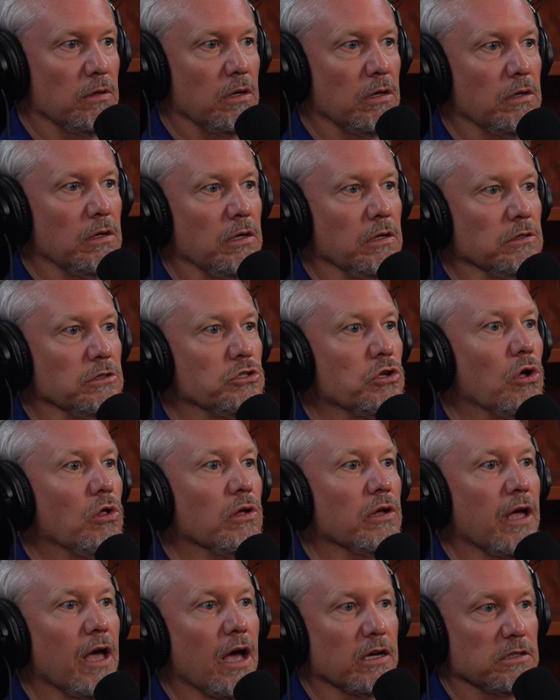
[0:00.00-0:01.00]

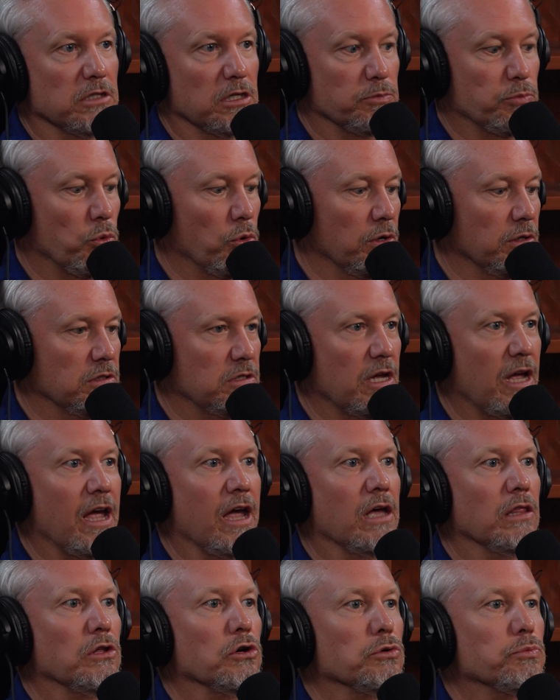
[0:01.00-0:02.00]
installing access points,
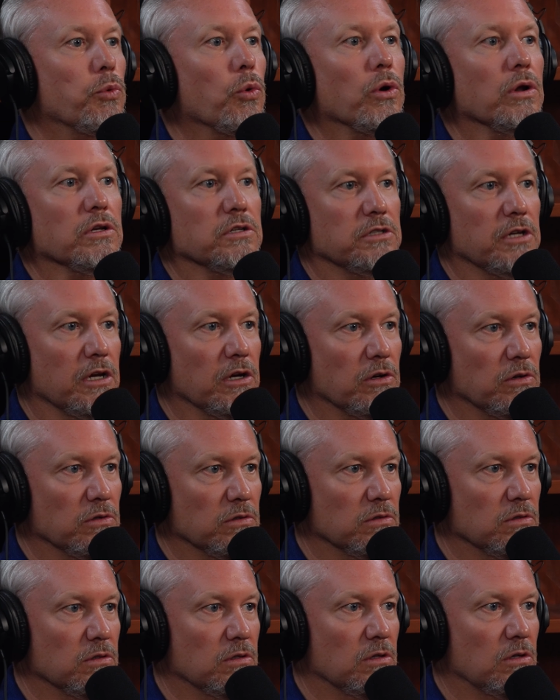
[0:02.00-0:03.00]
and there's point of sale
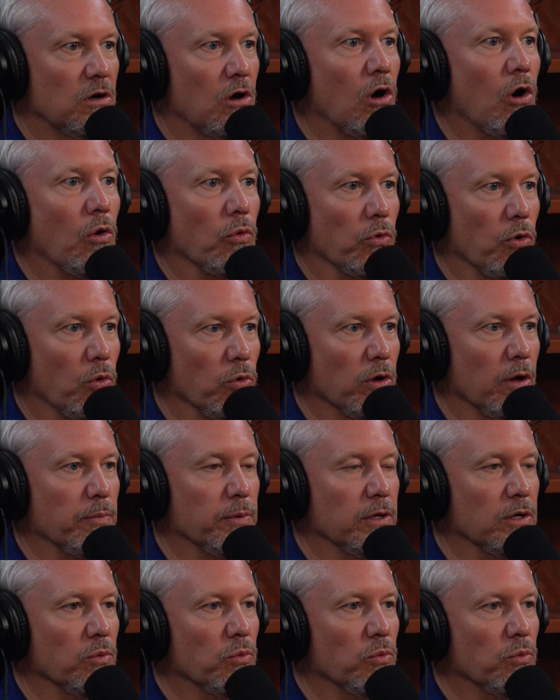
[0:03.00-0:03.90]
all rolled up into